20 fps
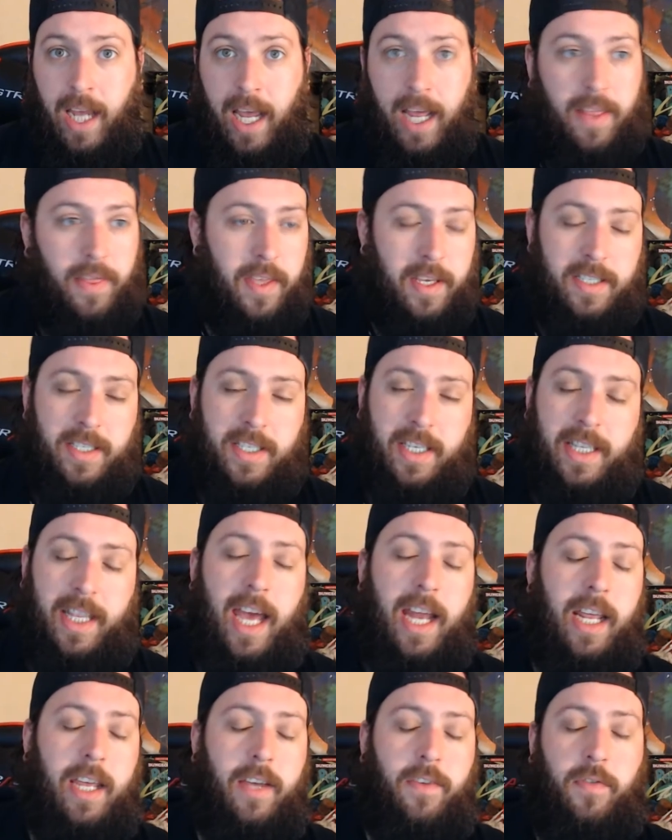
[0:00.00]
things like
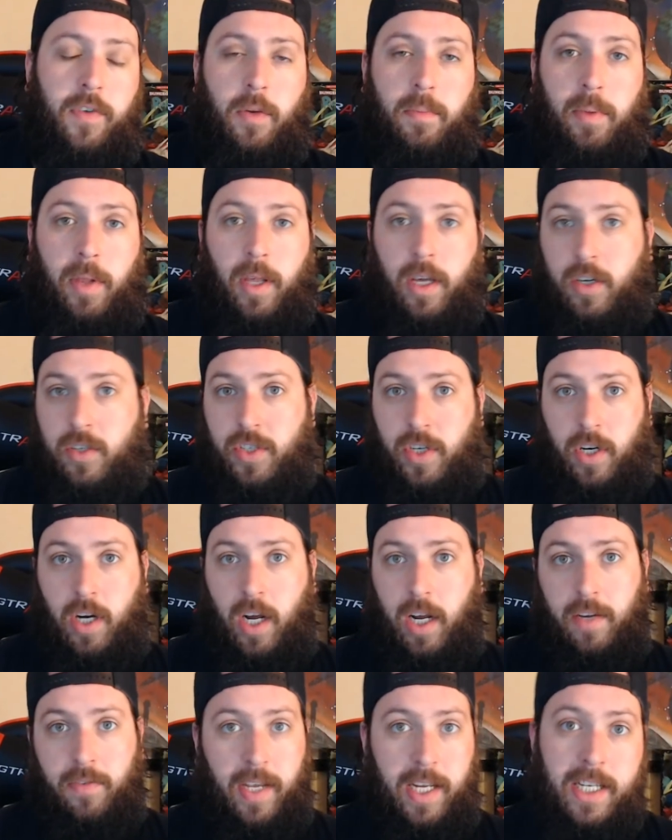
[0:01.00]
that if your players are kind
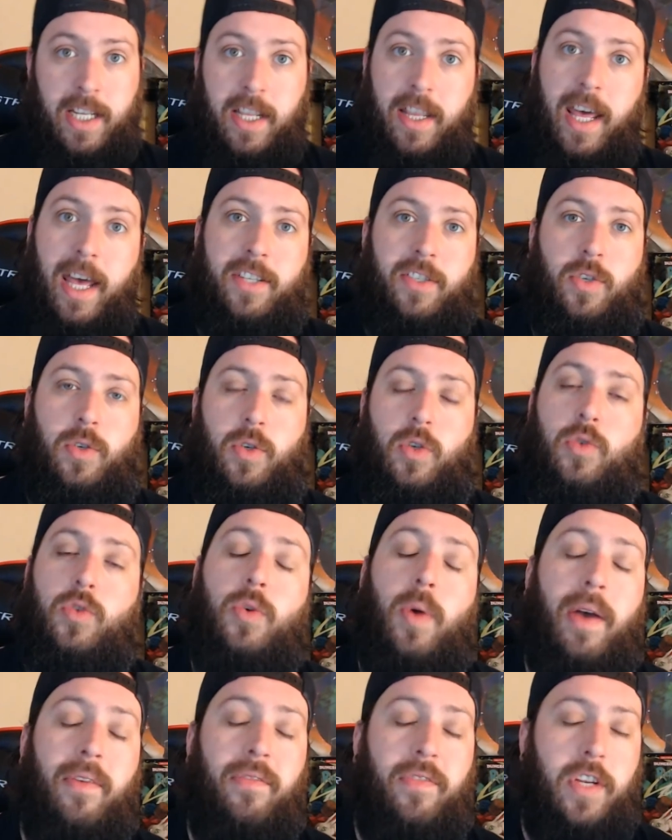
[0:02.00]
of into that. So you do
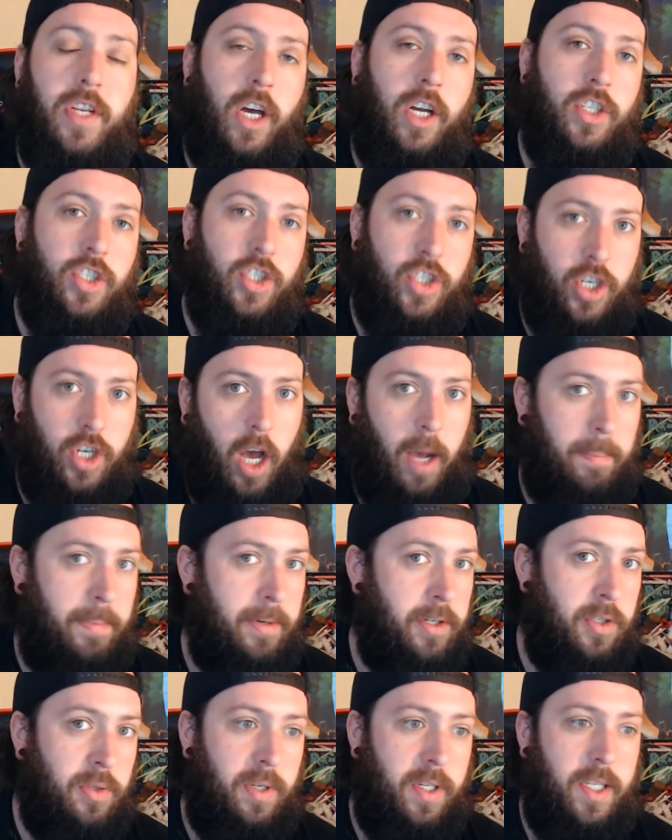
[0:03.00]
have dungeon
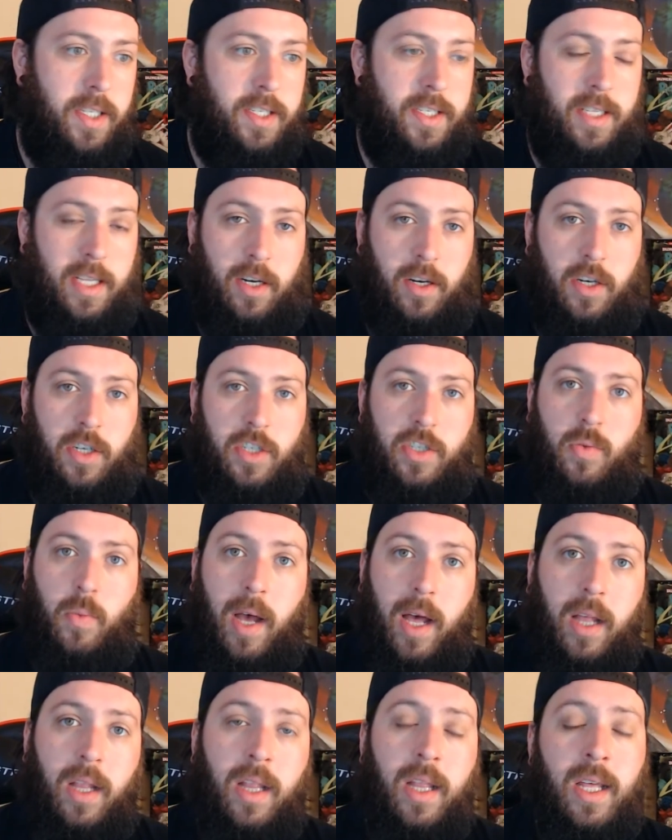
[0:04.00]
opportunities there as
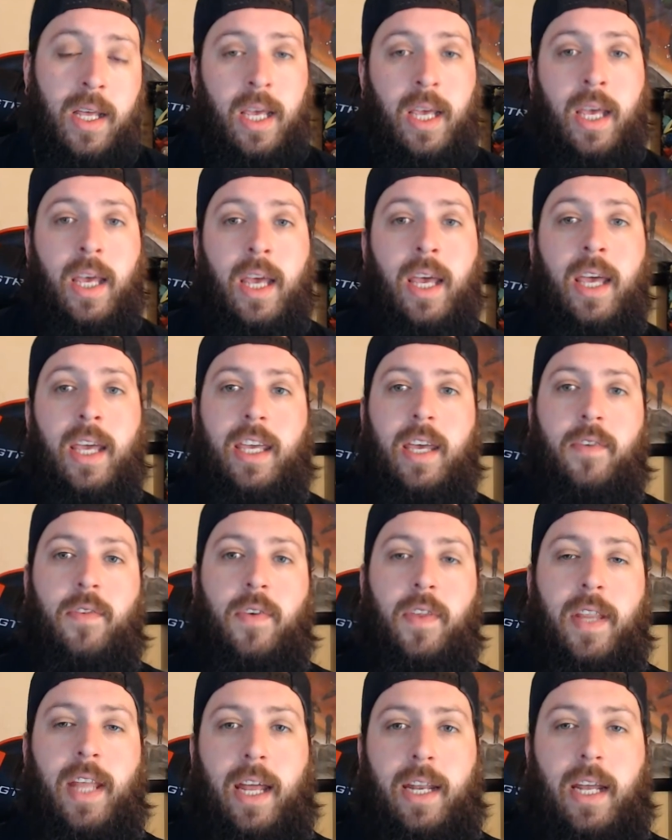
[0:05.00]
well, given
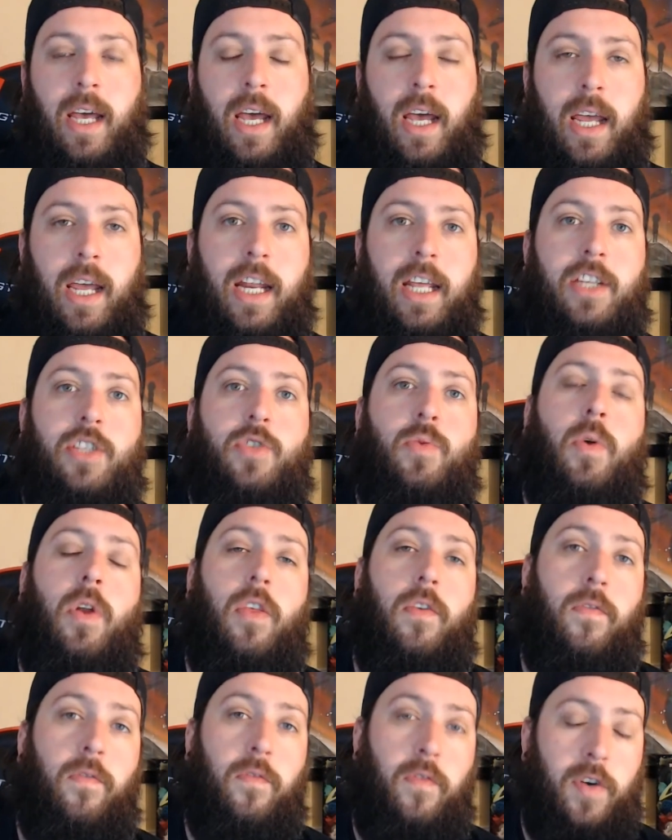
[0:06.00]
that it is one of the
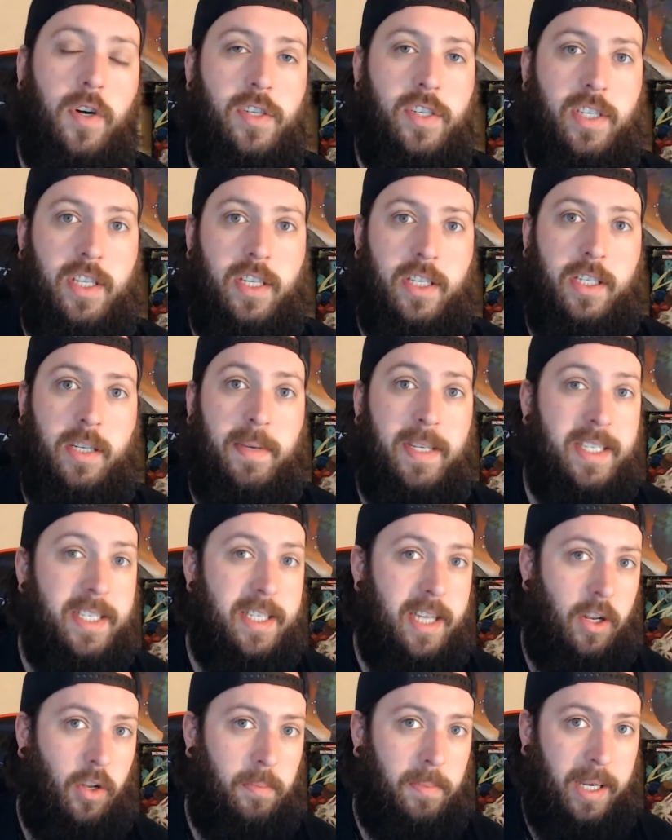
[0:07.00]
first to be
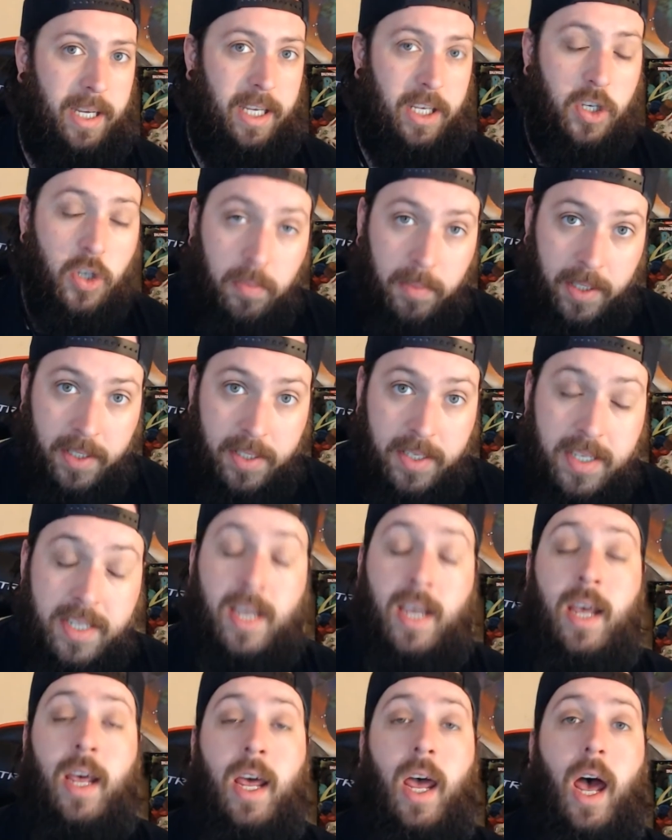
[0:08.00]
settled by humans
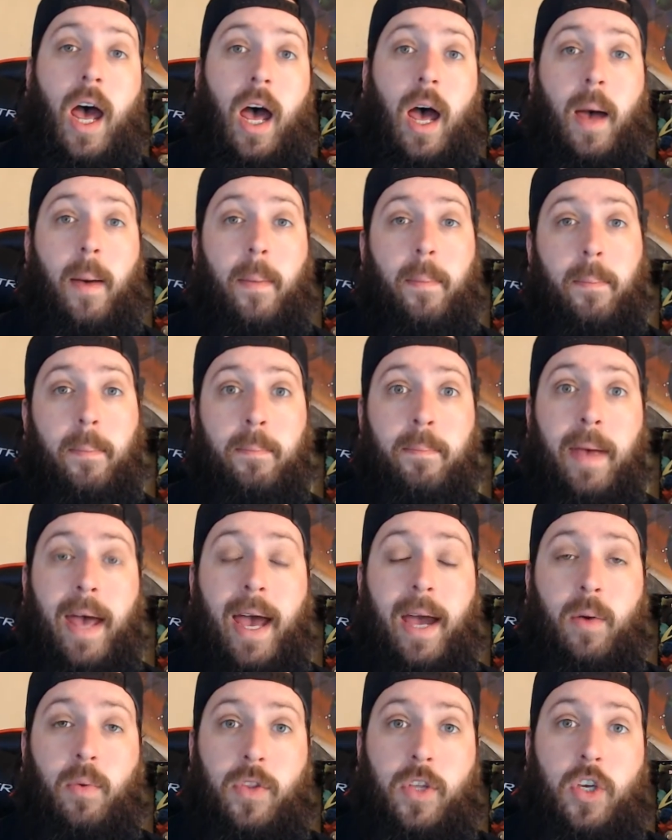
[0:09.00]

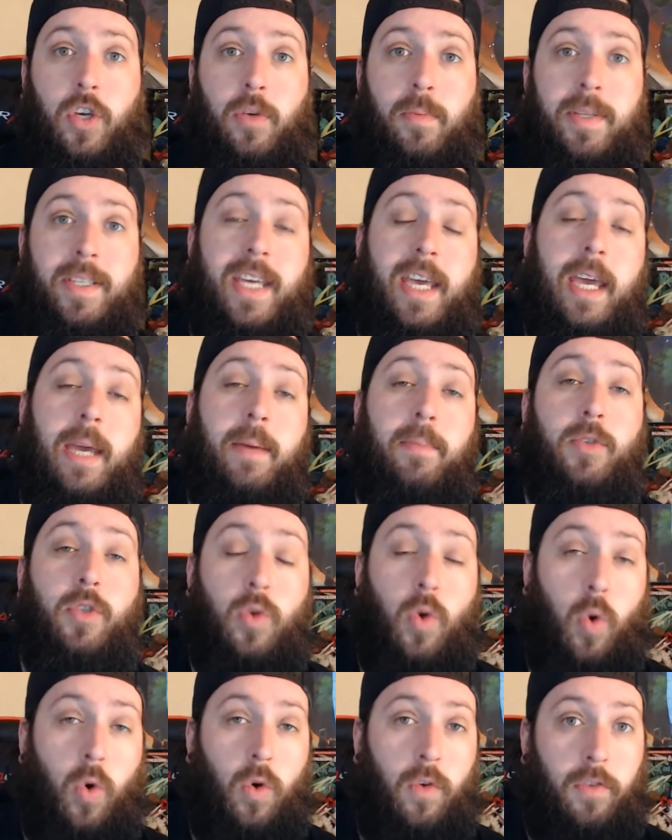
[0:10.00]
back when the humans came to
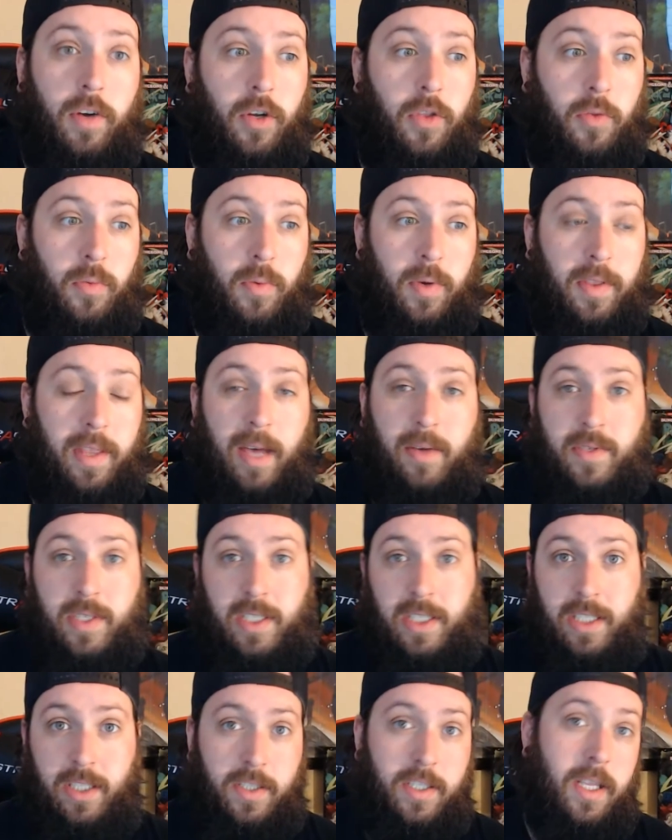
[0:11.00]
Corvair 3,000
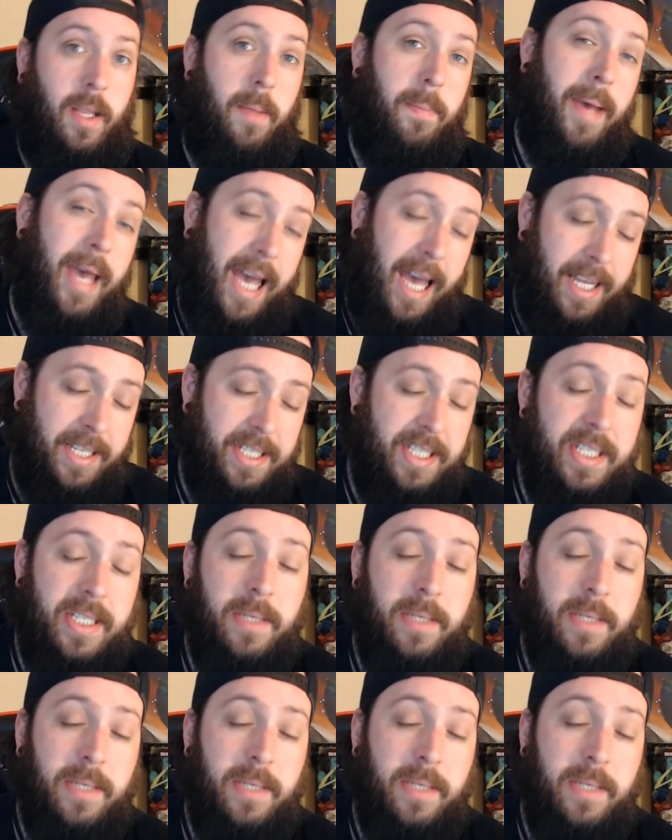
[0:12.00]
years in the past.